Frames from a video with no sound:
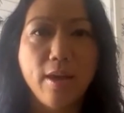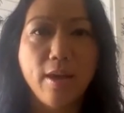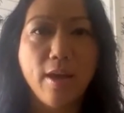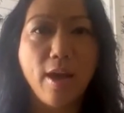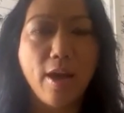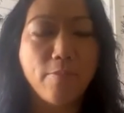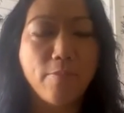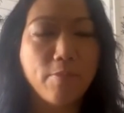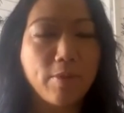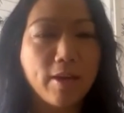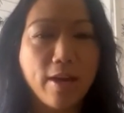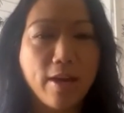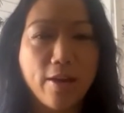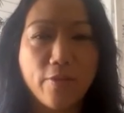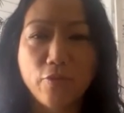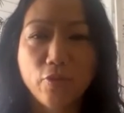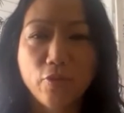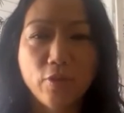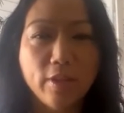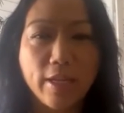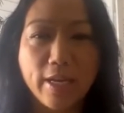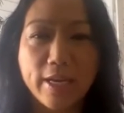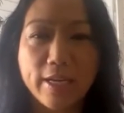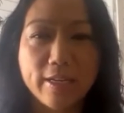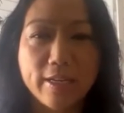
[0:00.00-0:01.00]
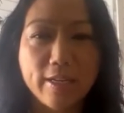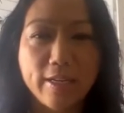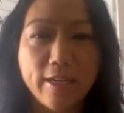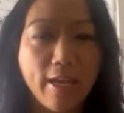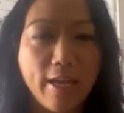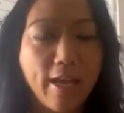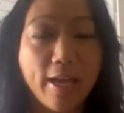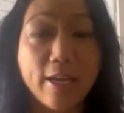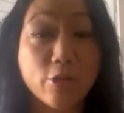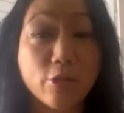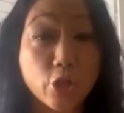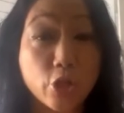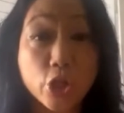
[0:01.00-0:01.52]
I mean, I feel like,
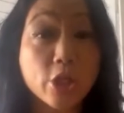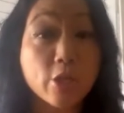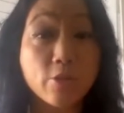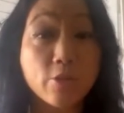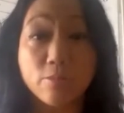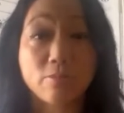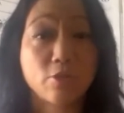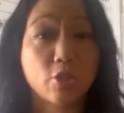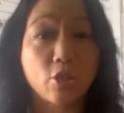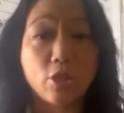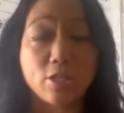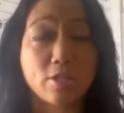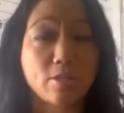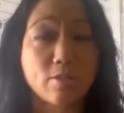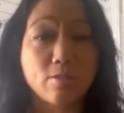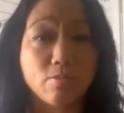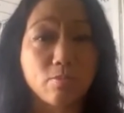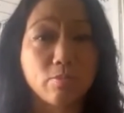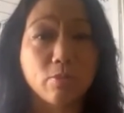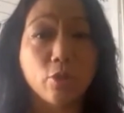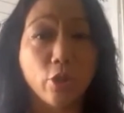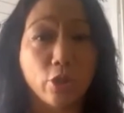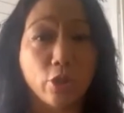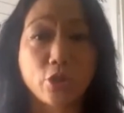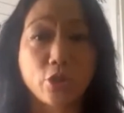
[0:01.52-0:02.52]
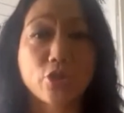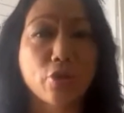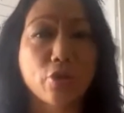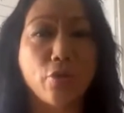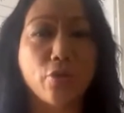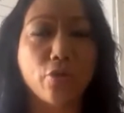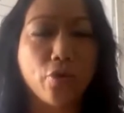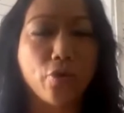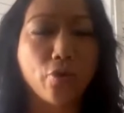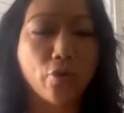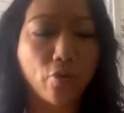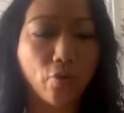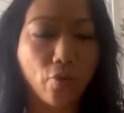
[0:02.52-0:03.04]
and she just looked so
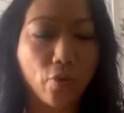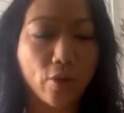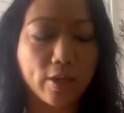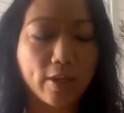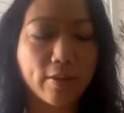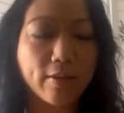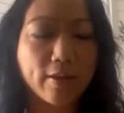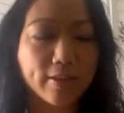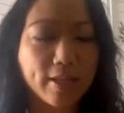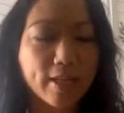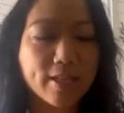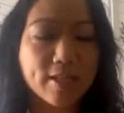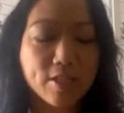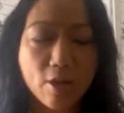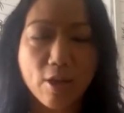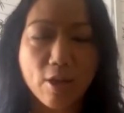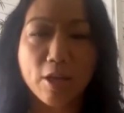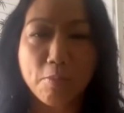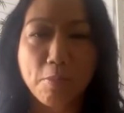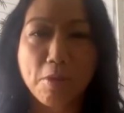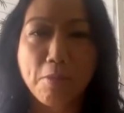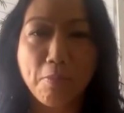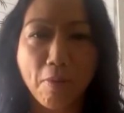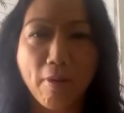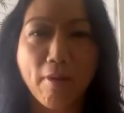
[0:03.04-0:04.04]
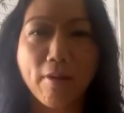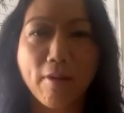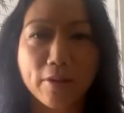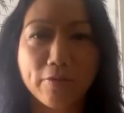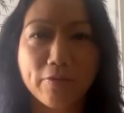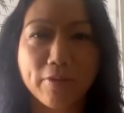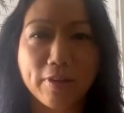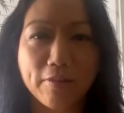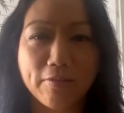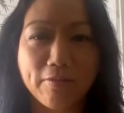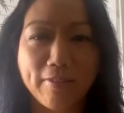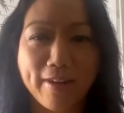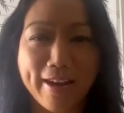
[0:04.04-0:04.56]
youthful. And I thought that's got to be part of
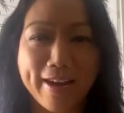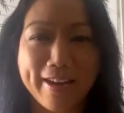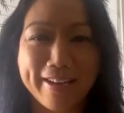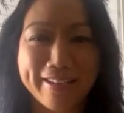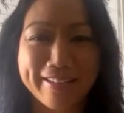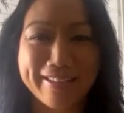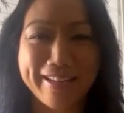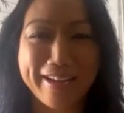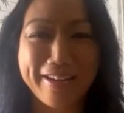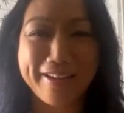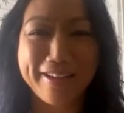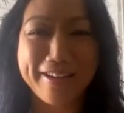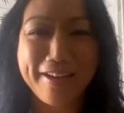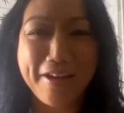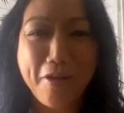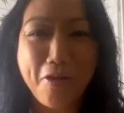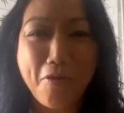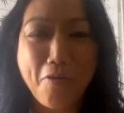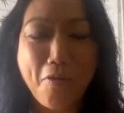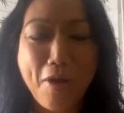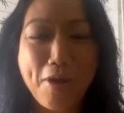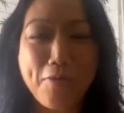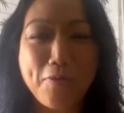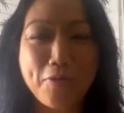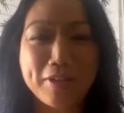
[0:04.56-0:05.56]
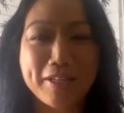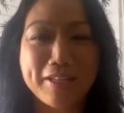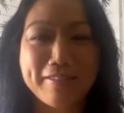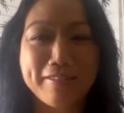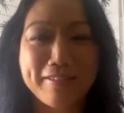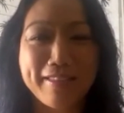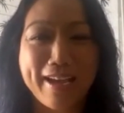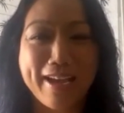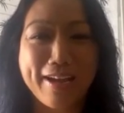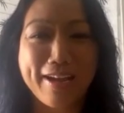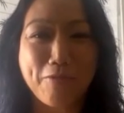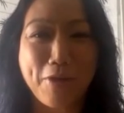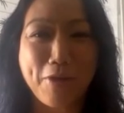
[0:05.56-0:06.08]
it, right? Like, why wouldn't
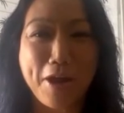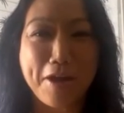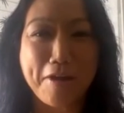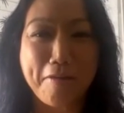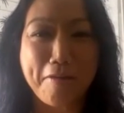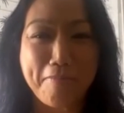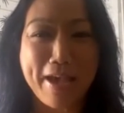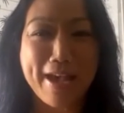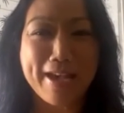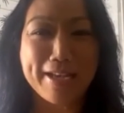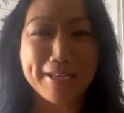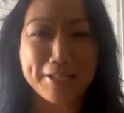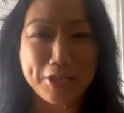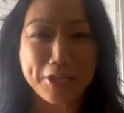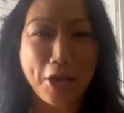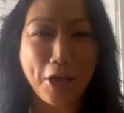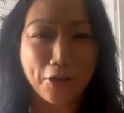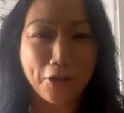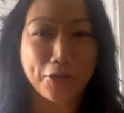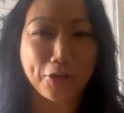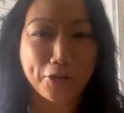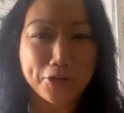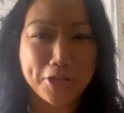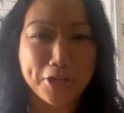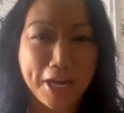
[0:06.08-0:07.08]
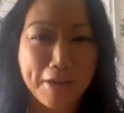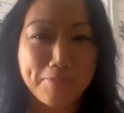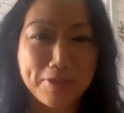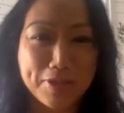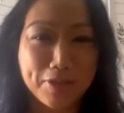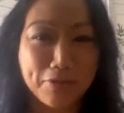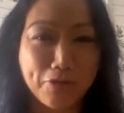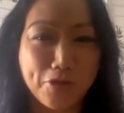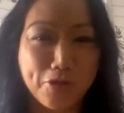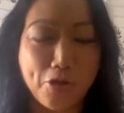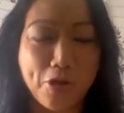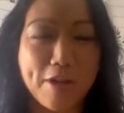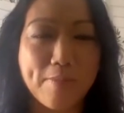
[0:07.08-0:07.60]
they recommend other types
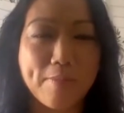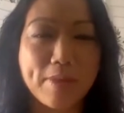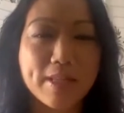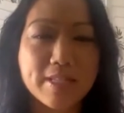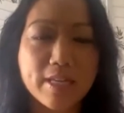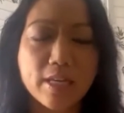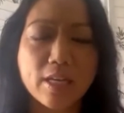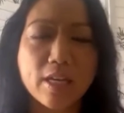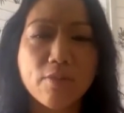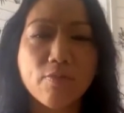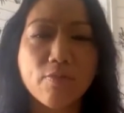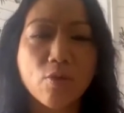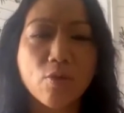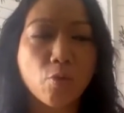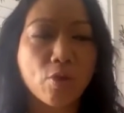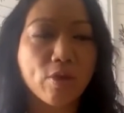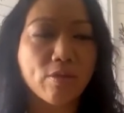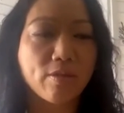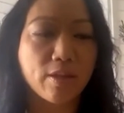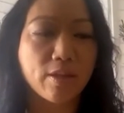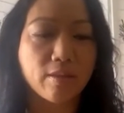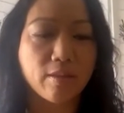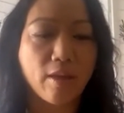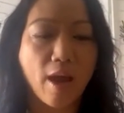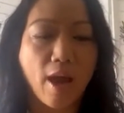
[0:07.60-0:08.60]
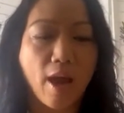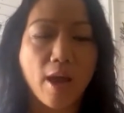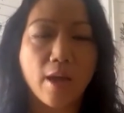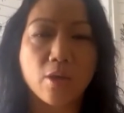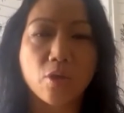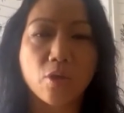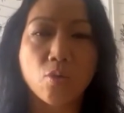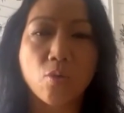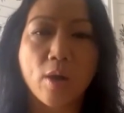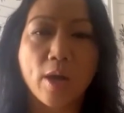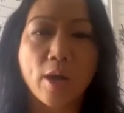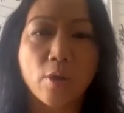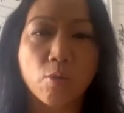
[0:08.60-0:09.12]
of treatments? And even within the
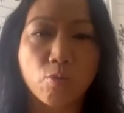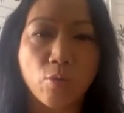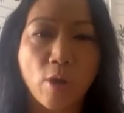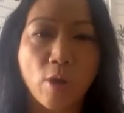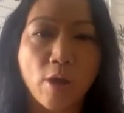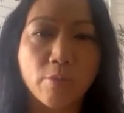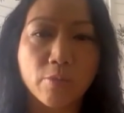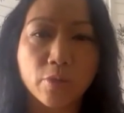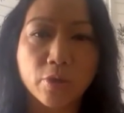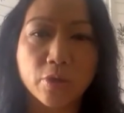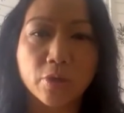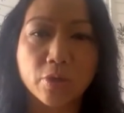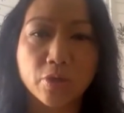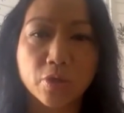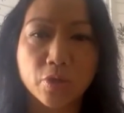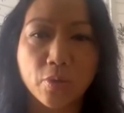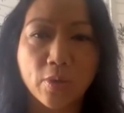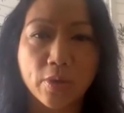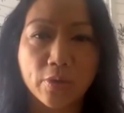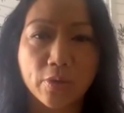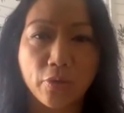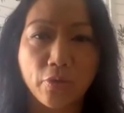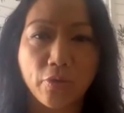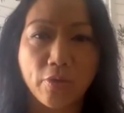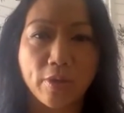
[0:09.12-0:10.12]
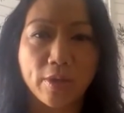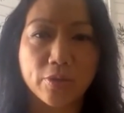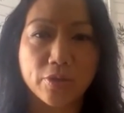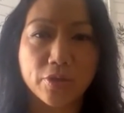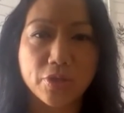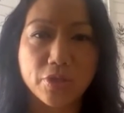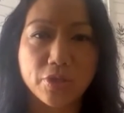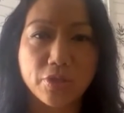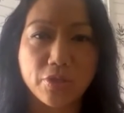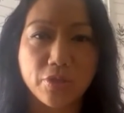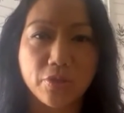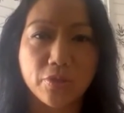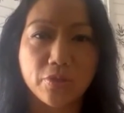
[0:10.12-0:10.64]
IUI realm, you could do other things
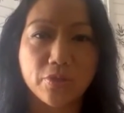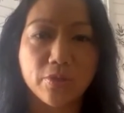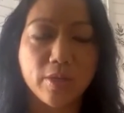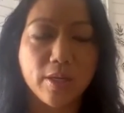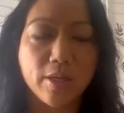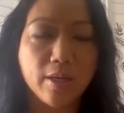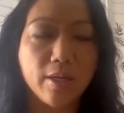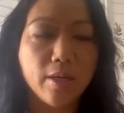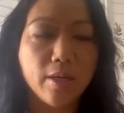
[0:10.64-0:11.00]
too.